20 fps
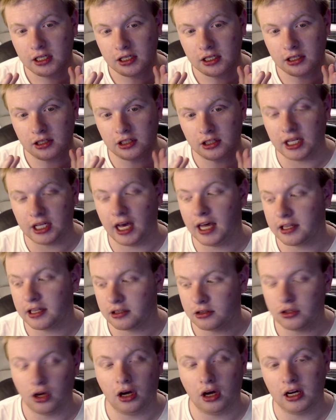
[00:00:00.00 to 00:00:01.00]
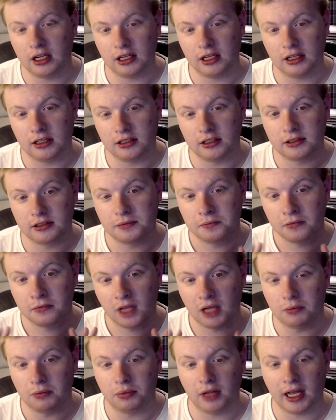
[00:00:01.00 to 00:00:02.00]
the Darth Nihilus
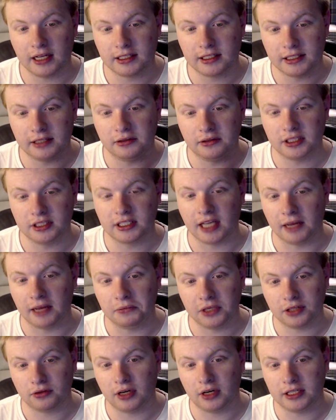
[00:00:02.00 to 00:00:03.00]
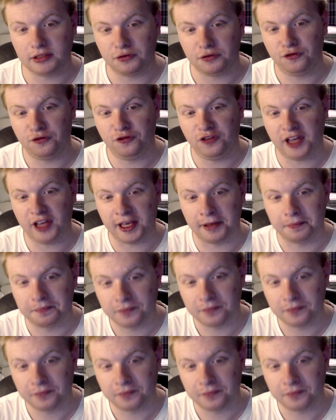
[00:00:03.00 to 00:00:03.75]
Black Series Gaming Grades figure?